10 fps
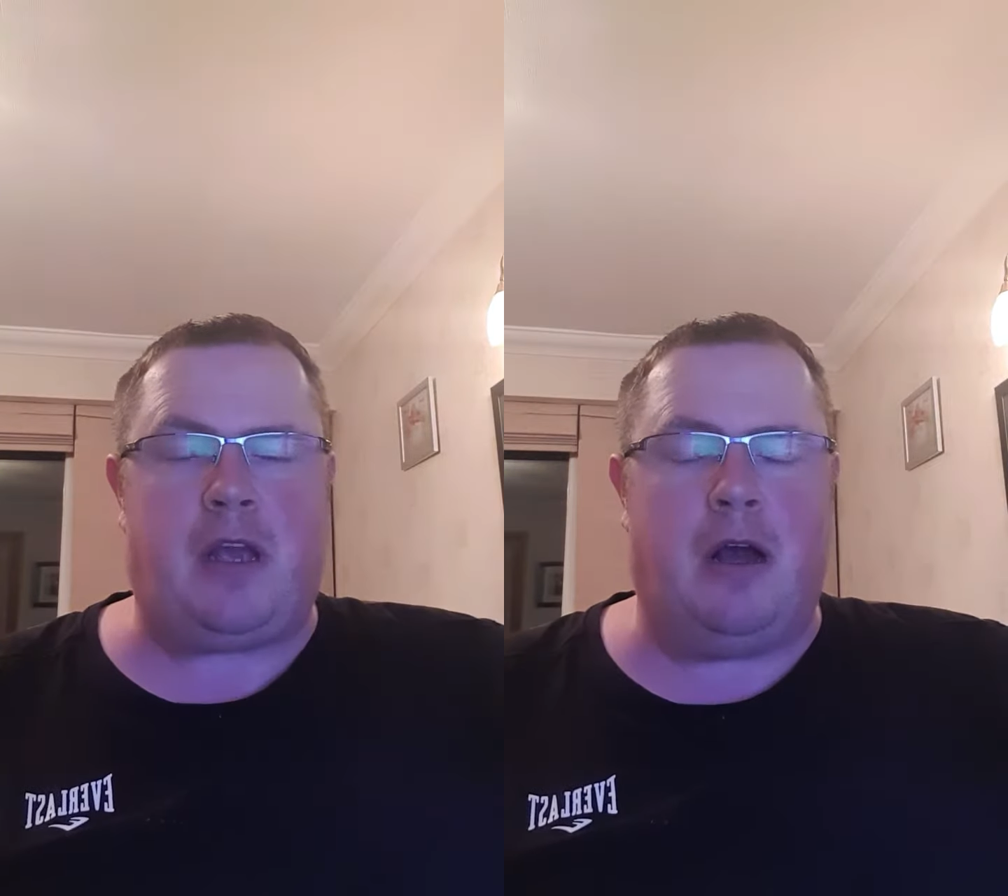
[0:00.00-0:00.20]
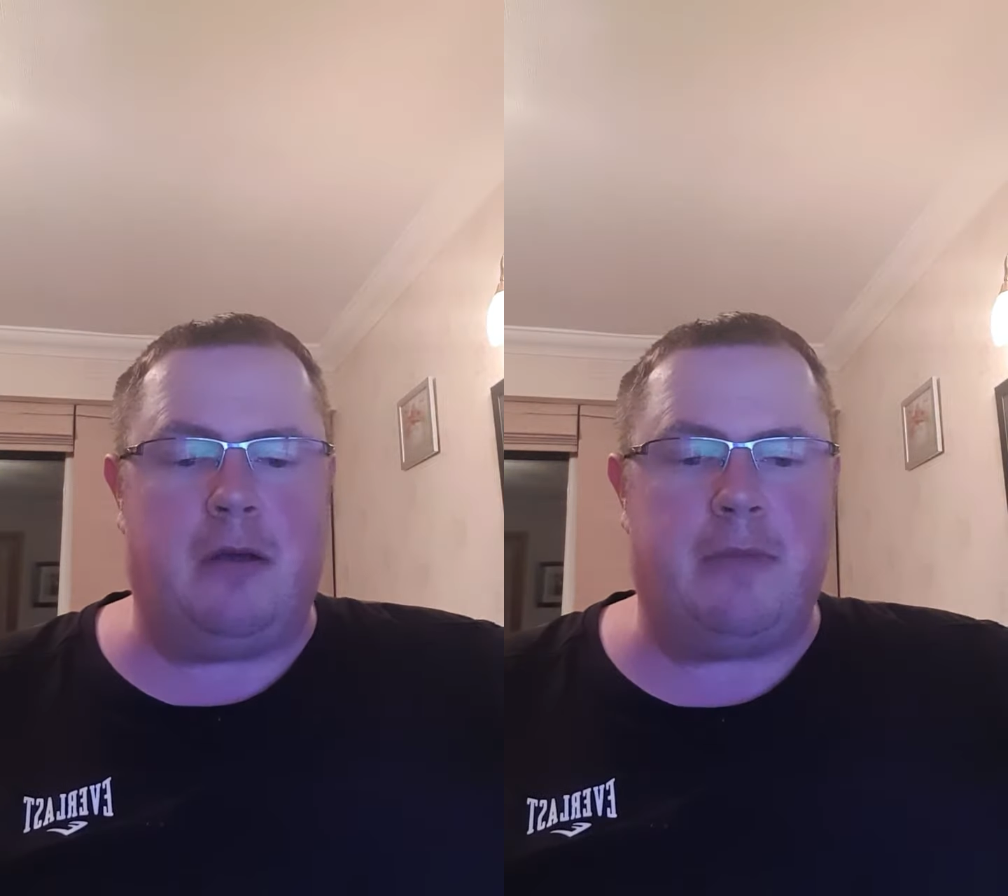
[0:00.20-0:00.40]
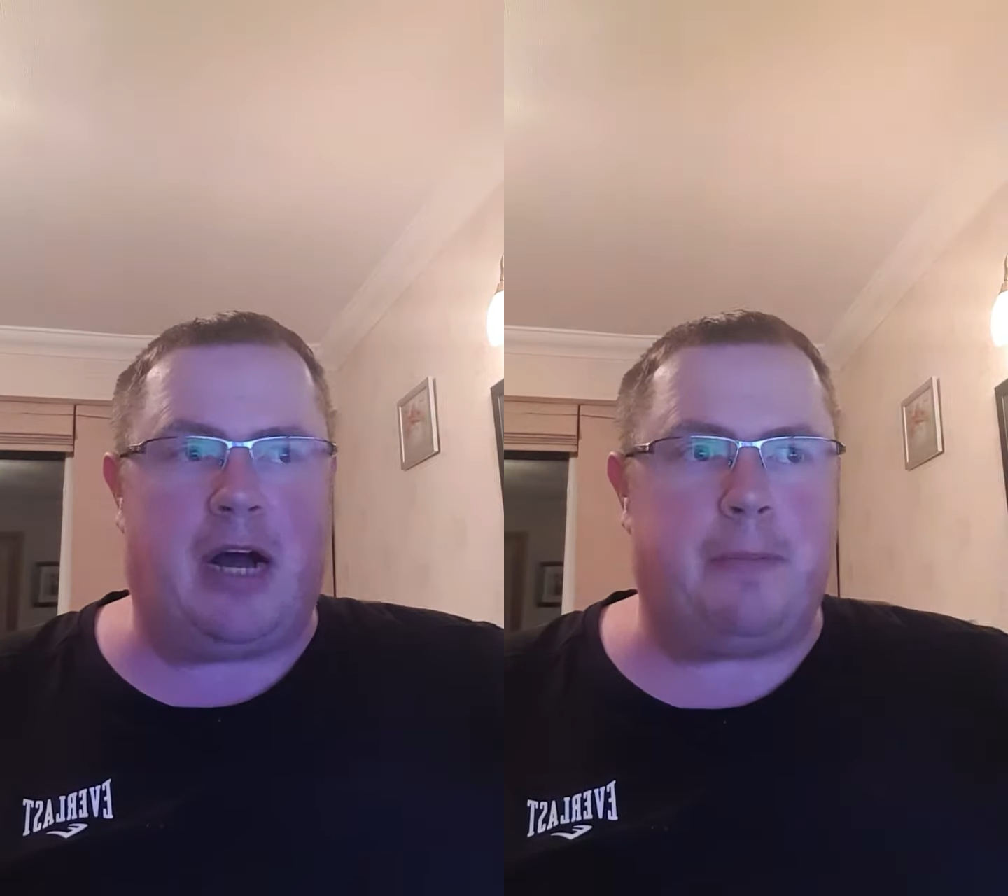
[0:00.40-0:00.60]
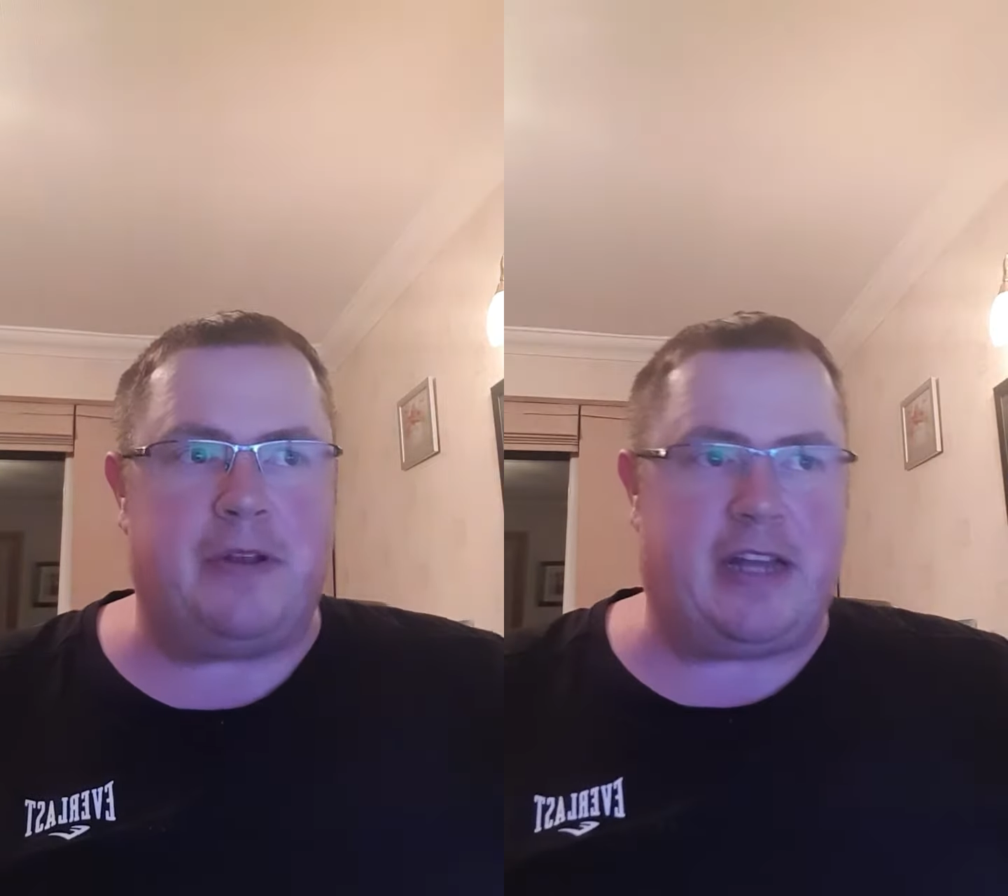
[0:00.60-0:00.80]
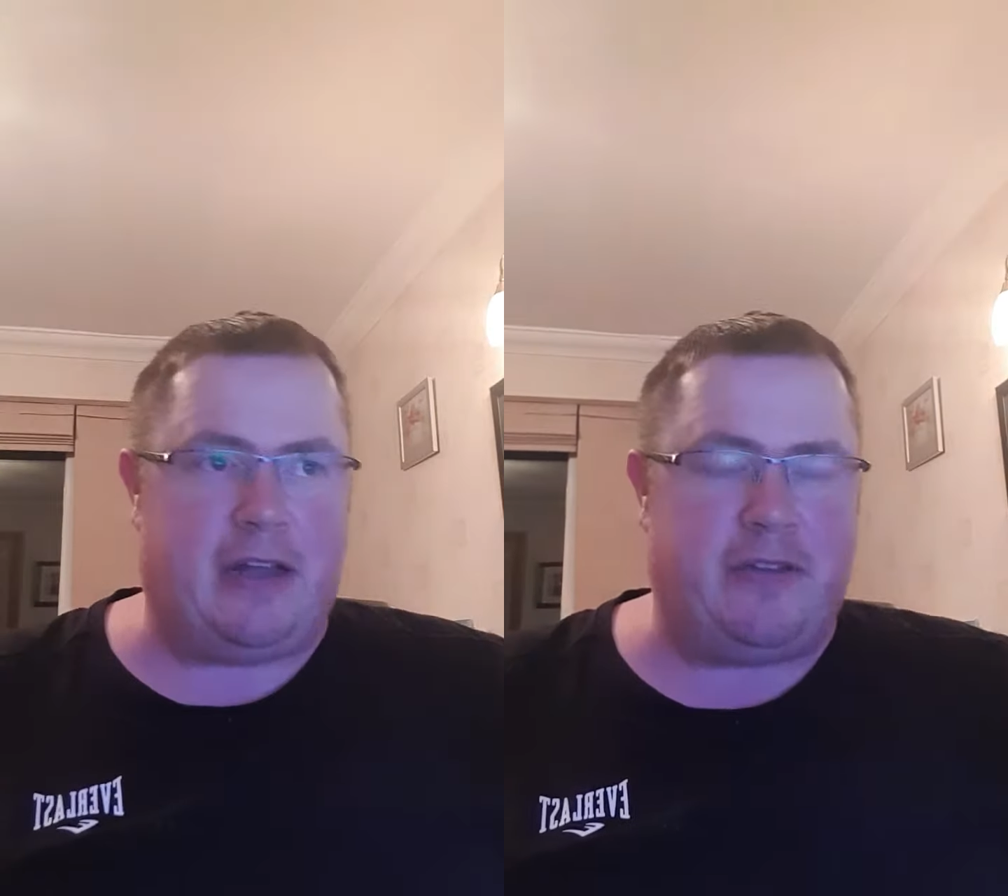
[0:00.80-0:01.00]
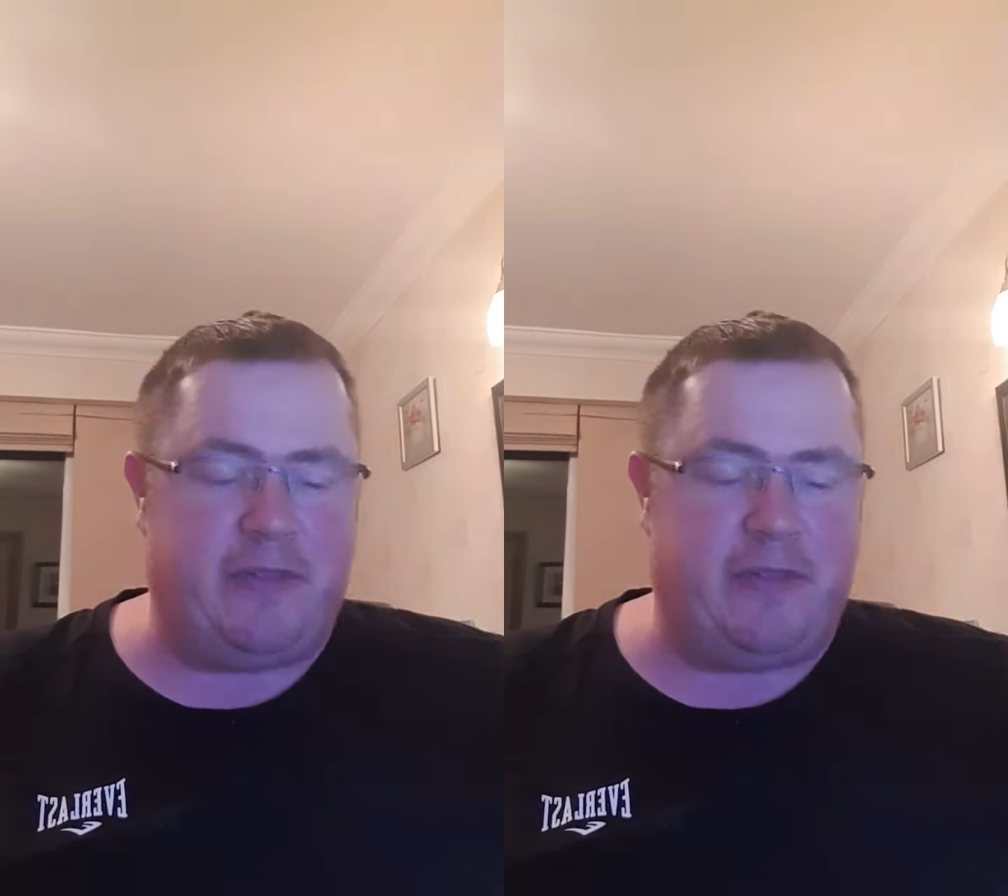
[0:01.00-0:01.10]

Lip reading: the